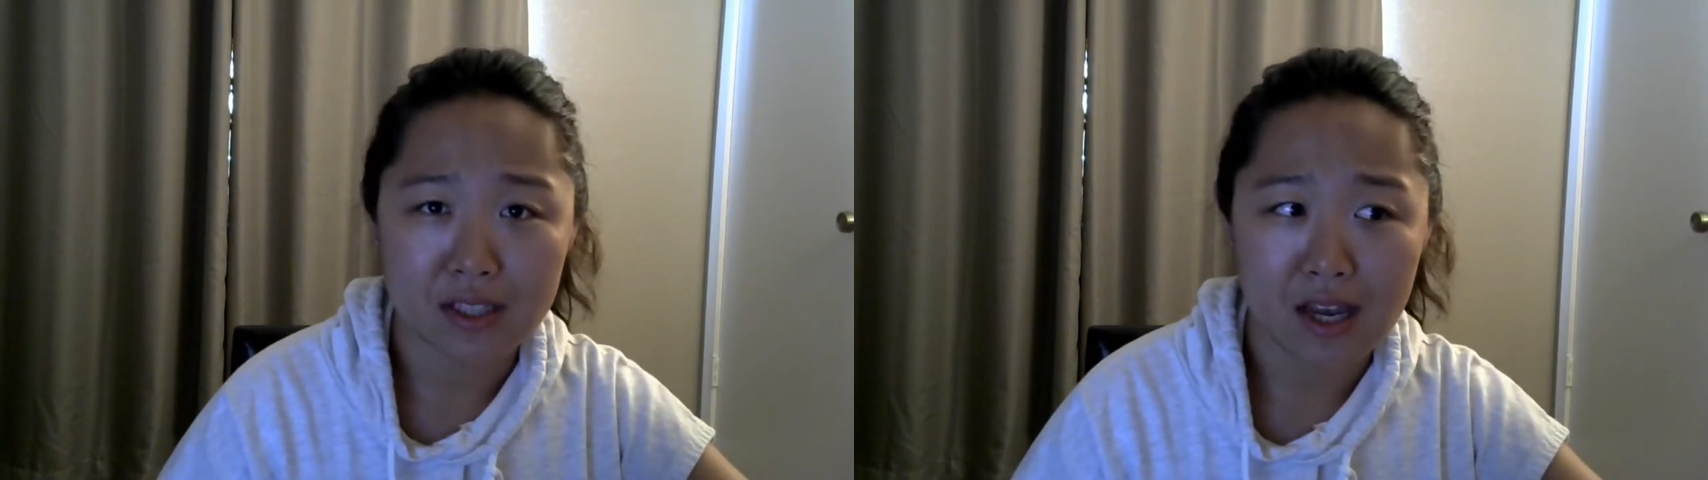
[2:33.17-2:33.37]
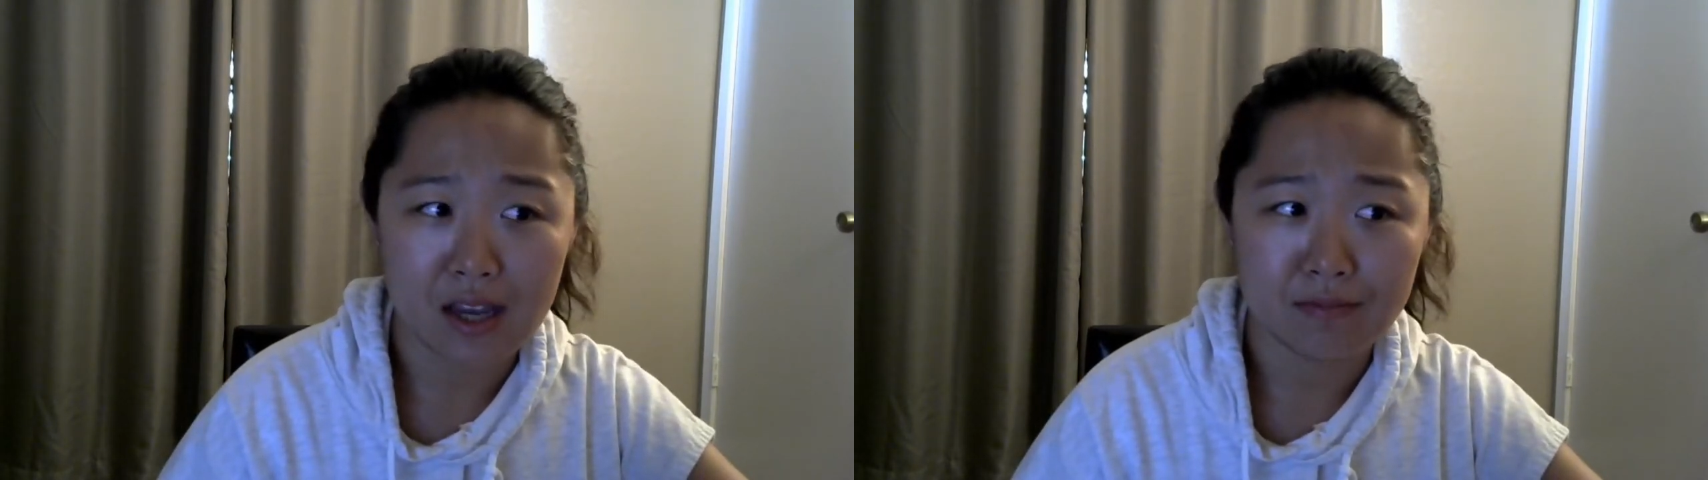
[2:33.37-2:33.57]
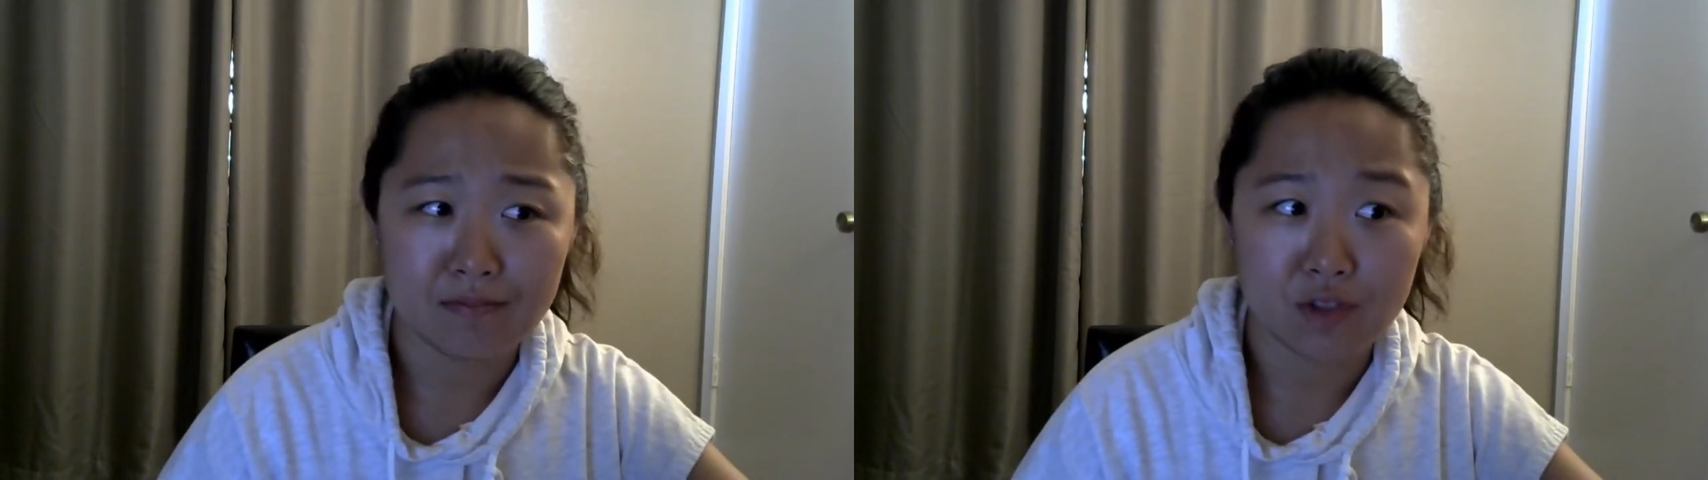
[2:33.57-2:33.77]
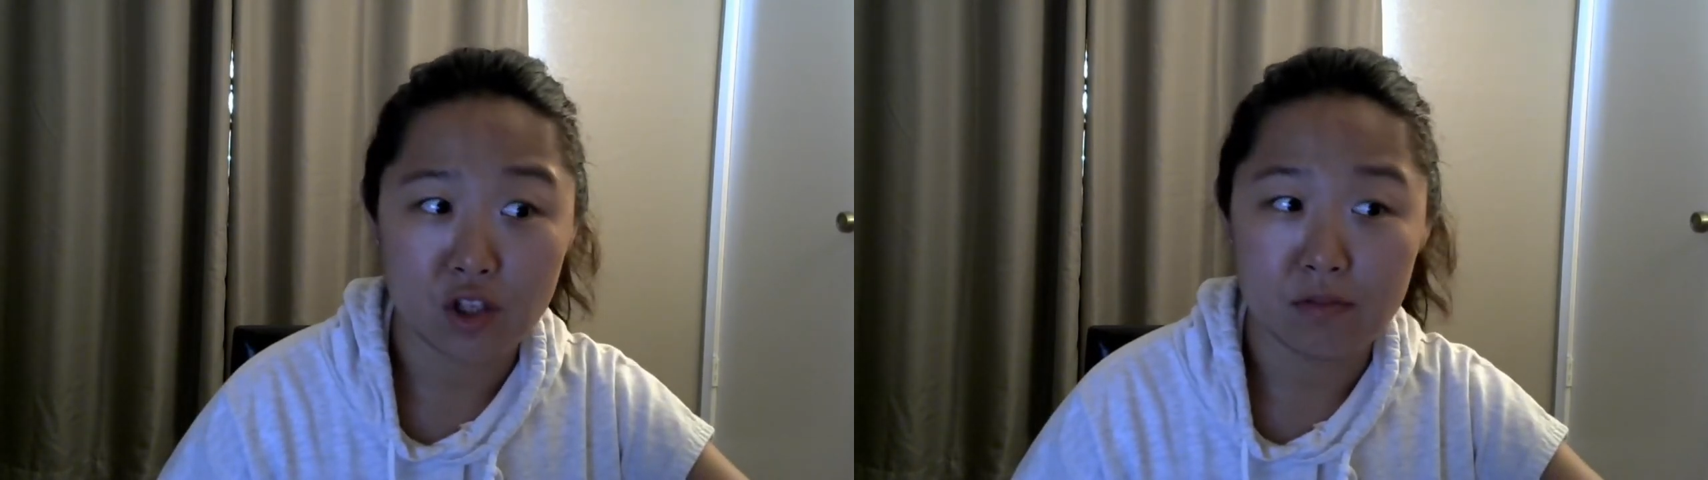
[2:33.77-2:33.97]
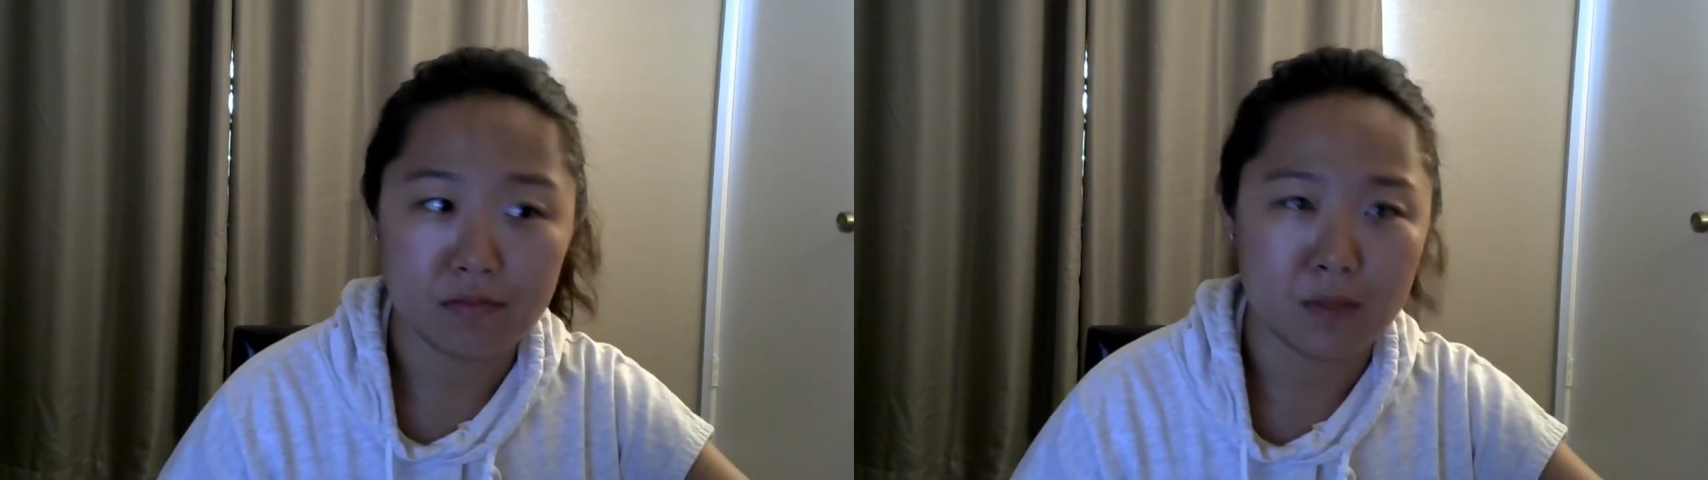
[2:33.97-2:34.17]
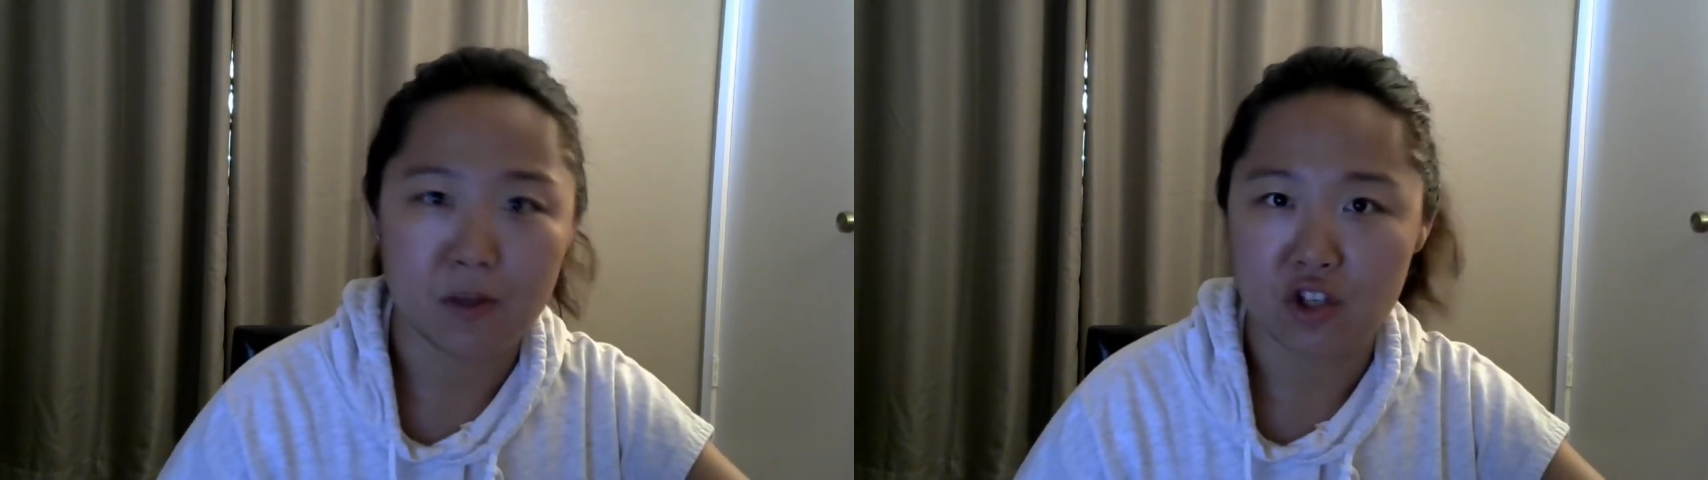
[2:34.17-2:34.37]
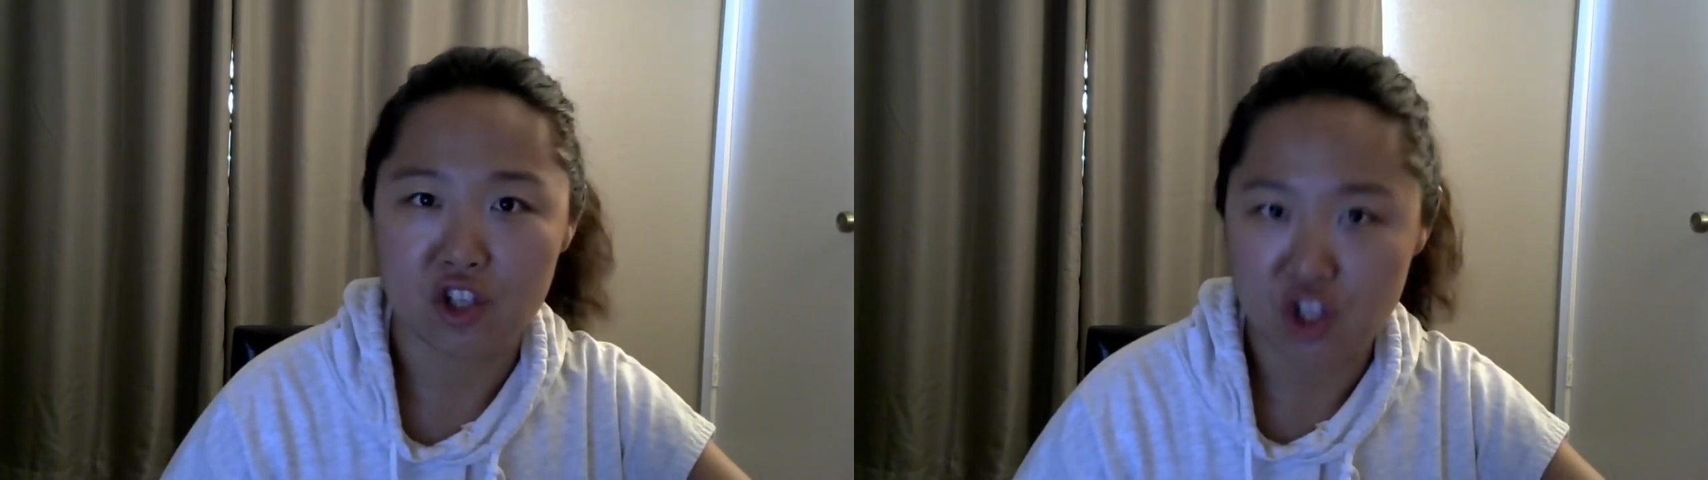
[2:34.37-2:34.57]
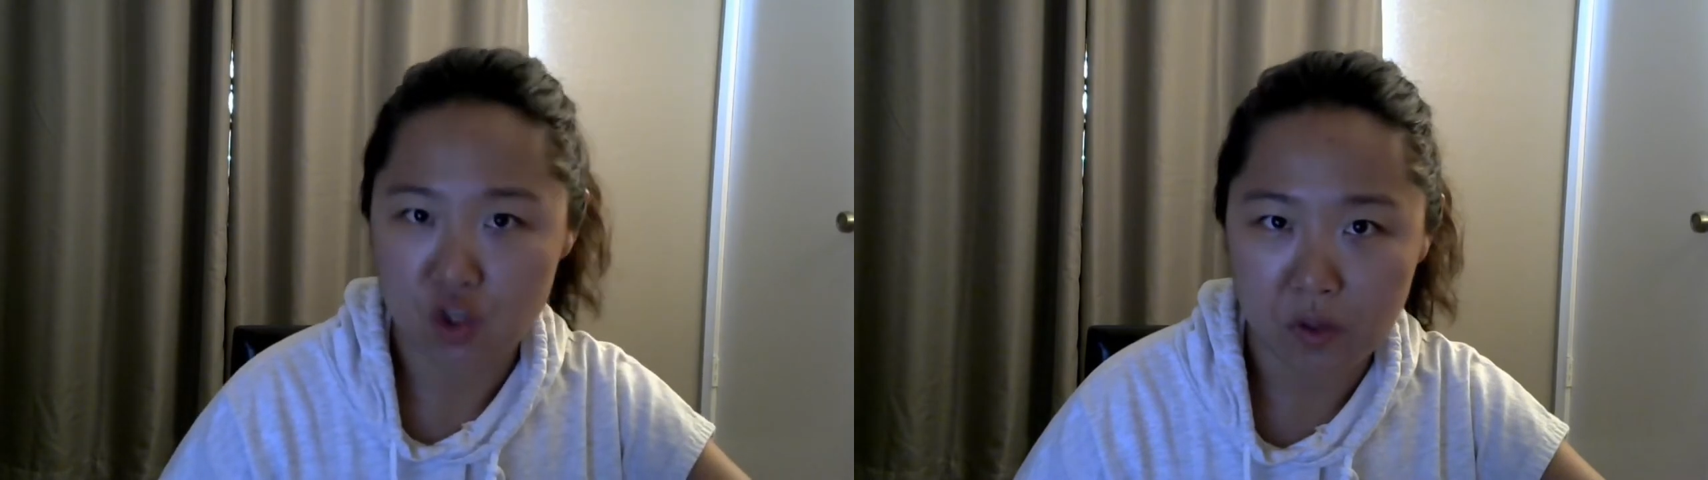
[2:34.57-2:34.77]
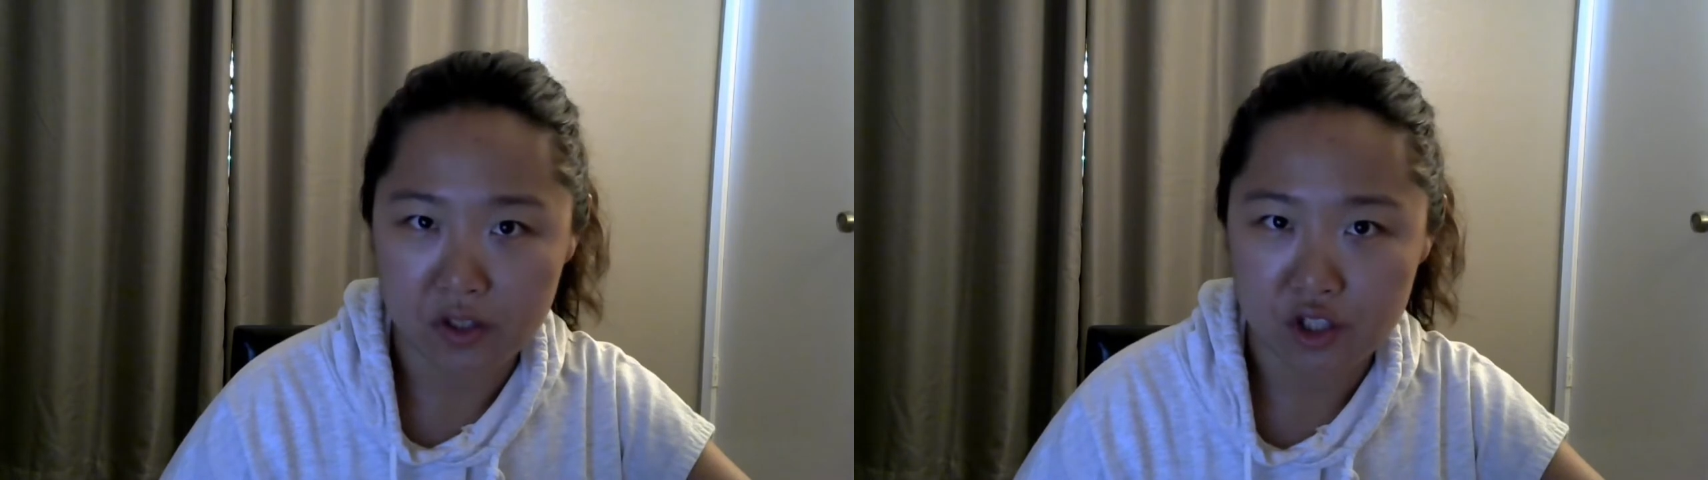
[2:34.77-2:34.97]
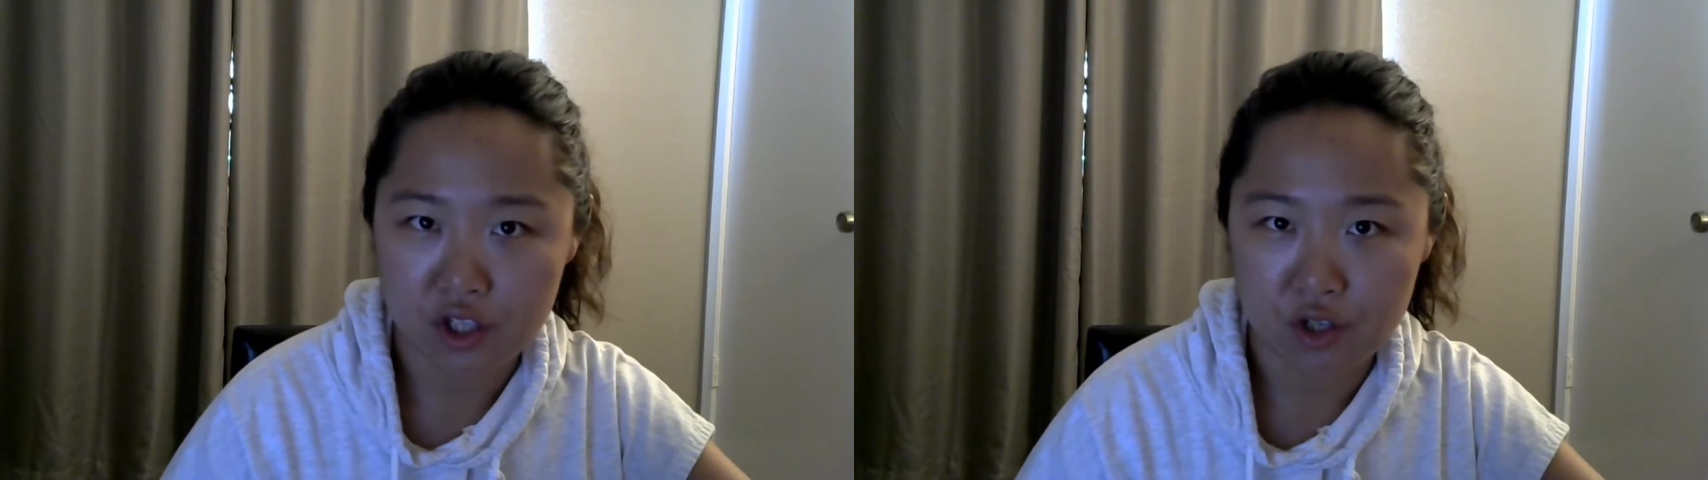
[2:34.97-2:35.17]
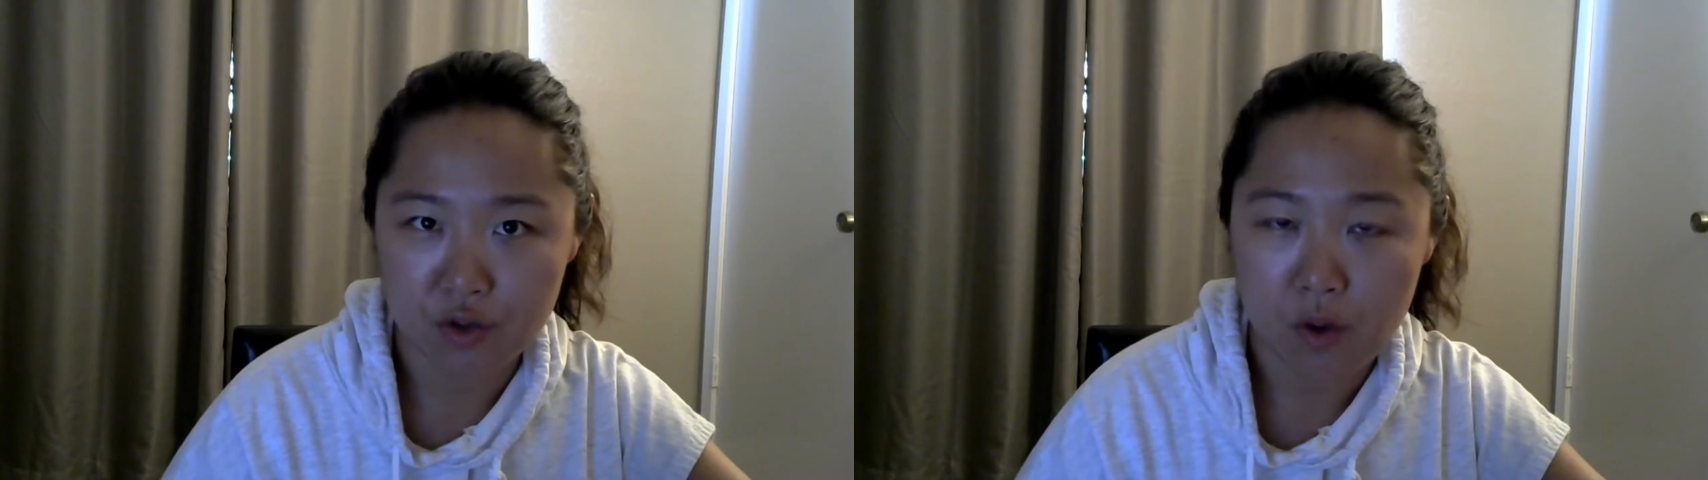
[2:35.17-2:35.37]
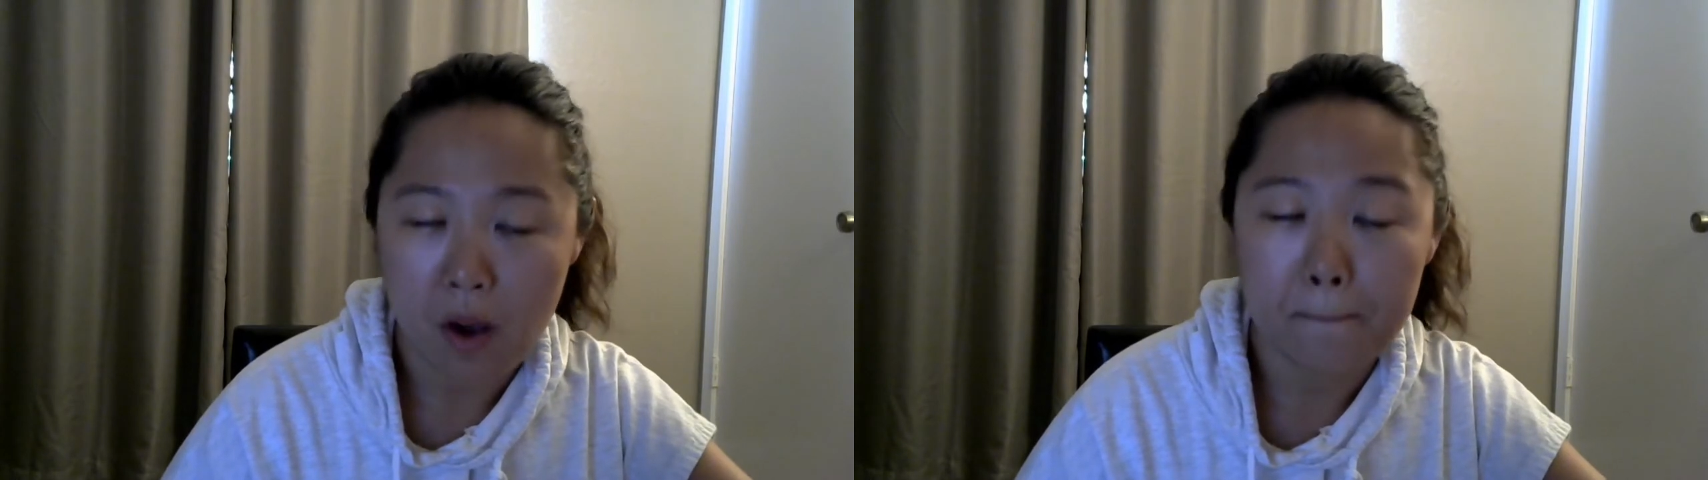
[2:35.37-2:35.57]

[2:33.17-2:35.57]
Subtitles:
and especially good ones too.